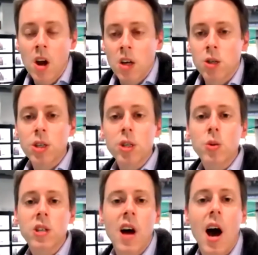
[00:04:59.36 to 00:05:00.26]
So this
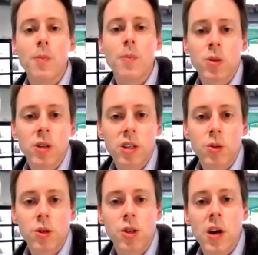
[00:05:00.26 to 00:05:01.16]
was an opportunity
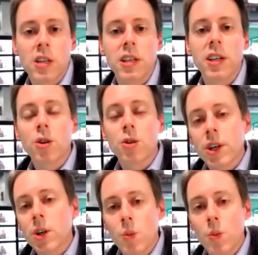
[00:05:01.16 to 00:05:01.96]
to address a critical